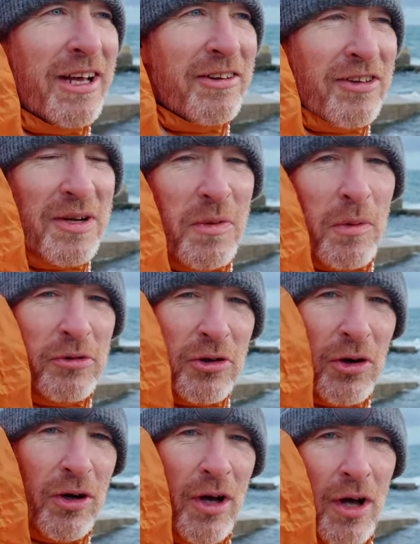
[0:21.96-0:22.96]
like I said a moment
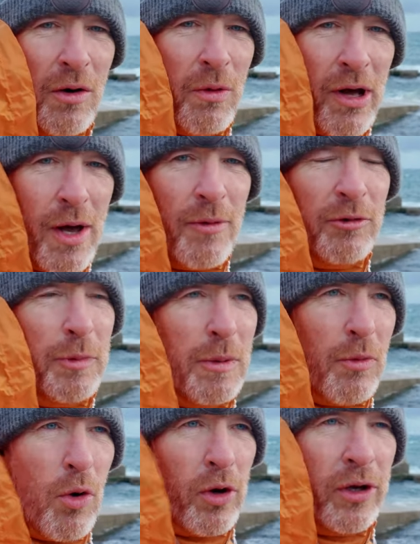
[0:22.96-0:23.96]
ago, why I was
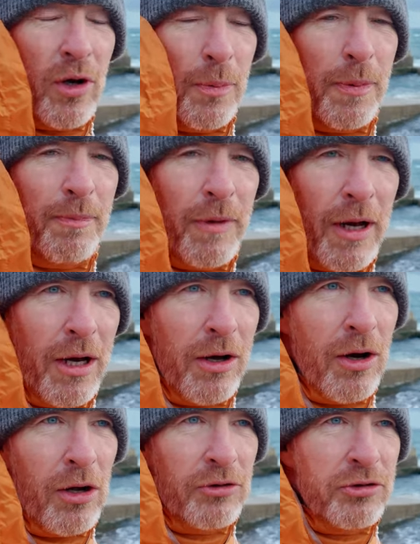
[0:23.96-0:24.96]
being woken up
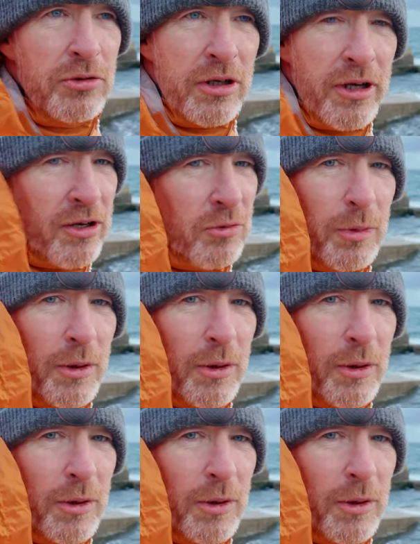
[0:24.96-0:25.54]
all through the night,